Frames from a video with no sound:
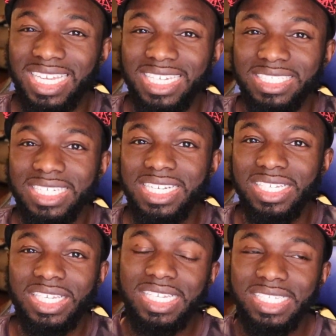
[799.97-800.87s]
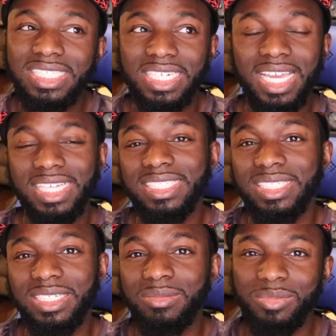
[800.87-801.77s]
Like, he's an
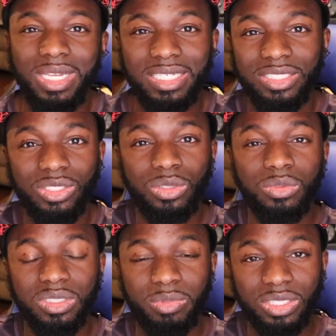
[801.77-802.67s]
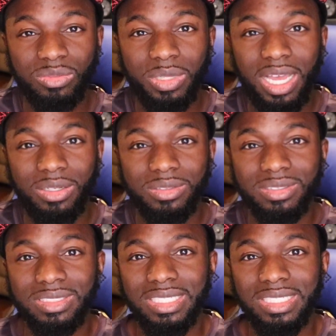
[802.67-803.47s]
except, like a dude with special powers.